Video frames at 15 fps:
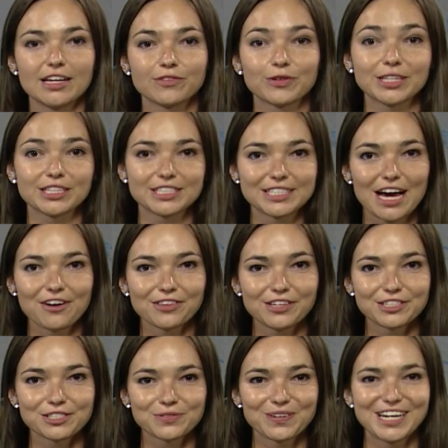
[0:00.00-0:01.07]
with a
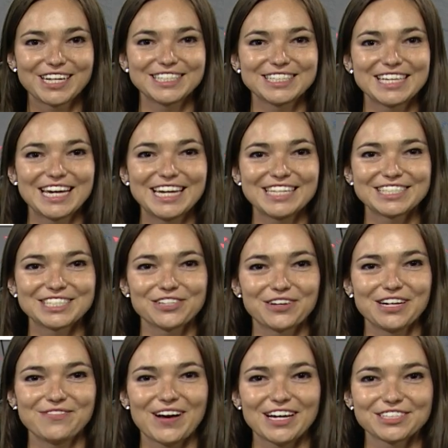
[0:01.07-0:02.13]
southeast wind 10 to
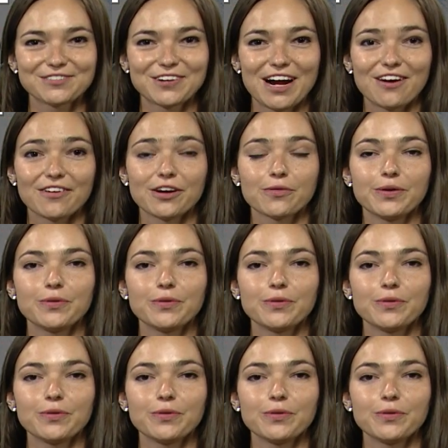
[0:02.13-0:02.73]
20 miles per hour.